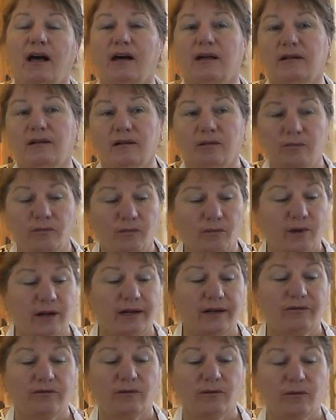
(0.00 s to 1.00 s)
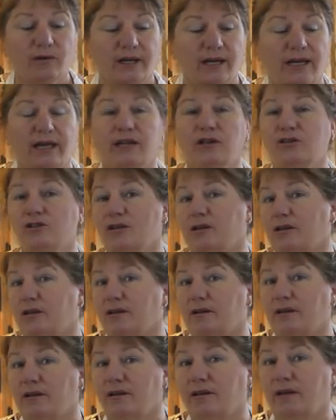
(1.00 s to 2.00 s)
on whatever occasion
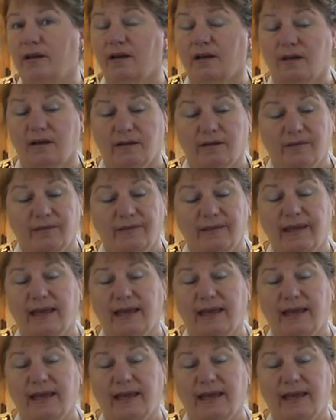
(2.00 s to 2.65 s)
uh,